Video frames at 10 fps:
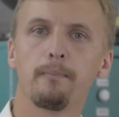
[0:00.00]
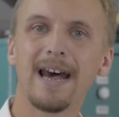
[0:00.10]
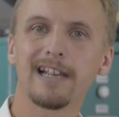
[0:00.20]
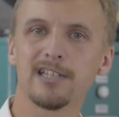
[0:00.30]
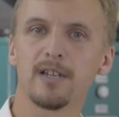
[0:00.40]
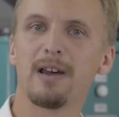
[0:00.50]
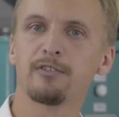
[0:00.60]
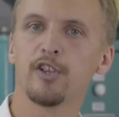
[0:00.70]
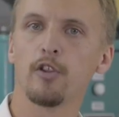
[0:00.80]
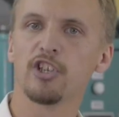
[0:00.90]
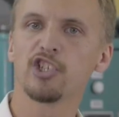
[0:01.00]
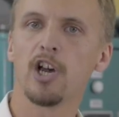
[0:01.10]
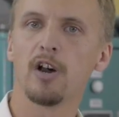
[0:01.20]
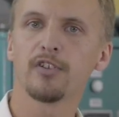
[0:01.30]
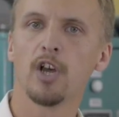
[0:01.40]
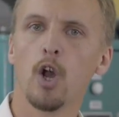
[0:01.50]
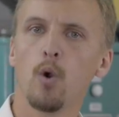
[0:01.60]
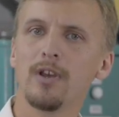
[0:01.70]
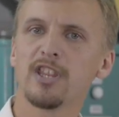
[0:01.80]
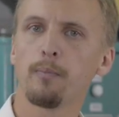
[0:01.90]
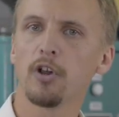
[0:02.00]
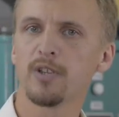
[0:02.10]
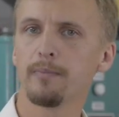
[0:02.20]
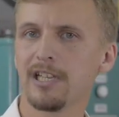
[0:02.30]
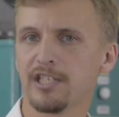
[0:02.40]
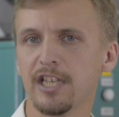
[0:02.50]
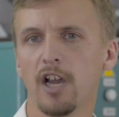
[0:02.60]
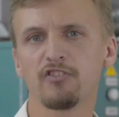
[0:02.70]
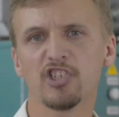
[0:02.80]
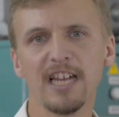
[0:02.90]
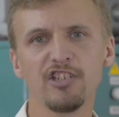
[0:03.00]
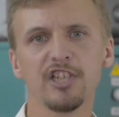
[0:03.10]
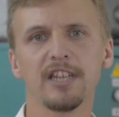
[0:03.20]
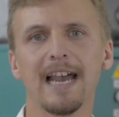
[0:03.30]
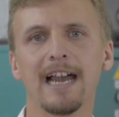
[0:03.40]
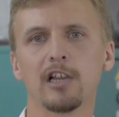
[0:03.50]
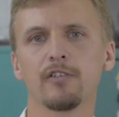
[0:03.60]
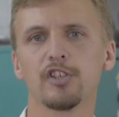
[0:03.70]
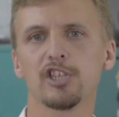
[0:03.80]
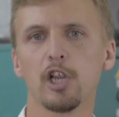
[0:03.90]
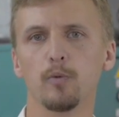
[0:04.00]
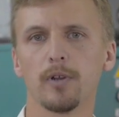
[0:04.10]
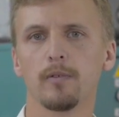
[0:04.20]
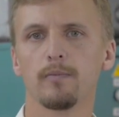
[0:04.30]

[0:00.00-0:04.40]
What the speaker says: Paddles are mounted on the shaft with the possibility of changing the angle of the slope.